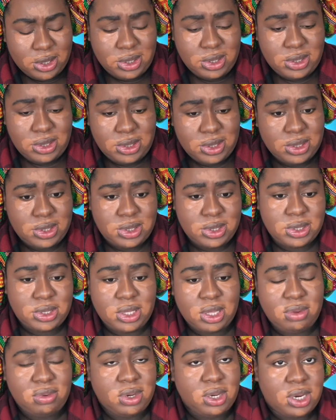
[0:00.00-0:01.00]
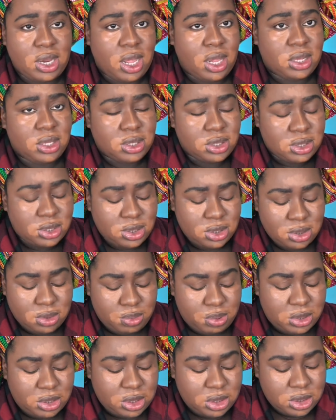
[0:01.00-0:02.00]
least sixty dollars, seventy dollars a
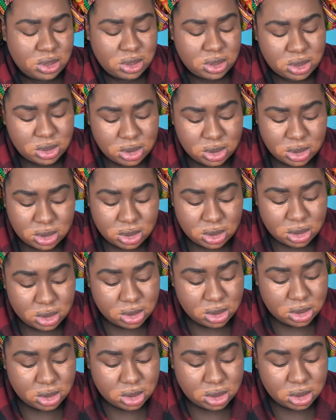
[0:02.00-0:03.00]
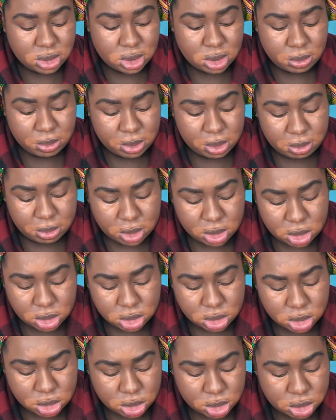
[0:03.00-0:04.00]
piece. A bit
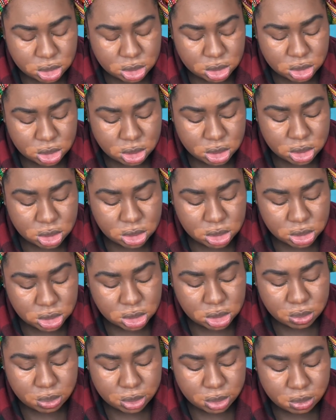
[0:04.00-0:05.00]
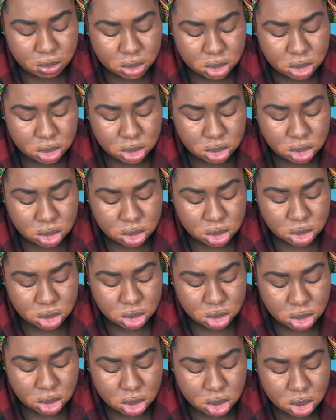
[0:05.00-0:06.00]
much. Just a bit much.
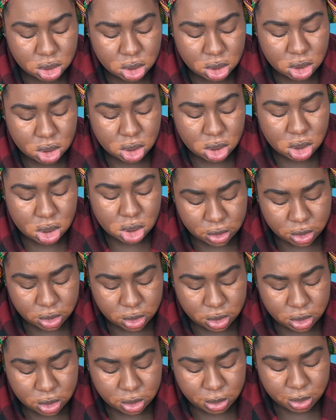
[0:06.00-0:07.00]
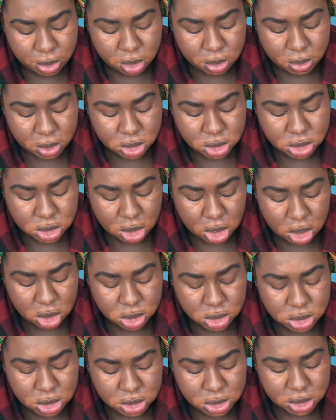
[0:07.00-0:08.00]
Pretty much they're
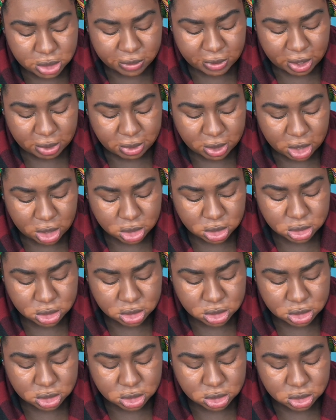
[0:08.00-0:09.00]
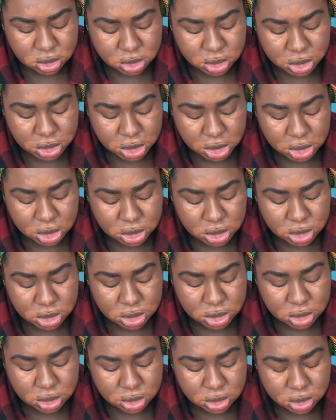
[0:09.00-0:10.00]
all sixty-five dollars, the
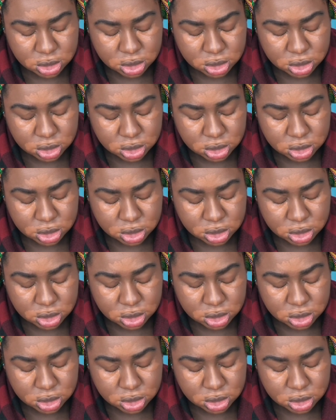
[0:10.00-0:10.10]
shades.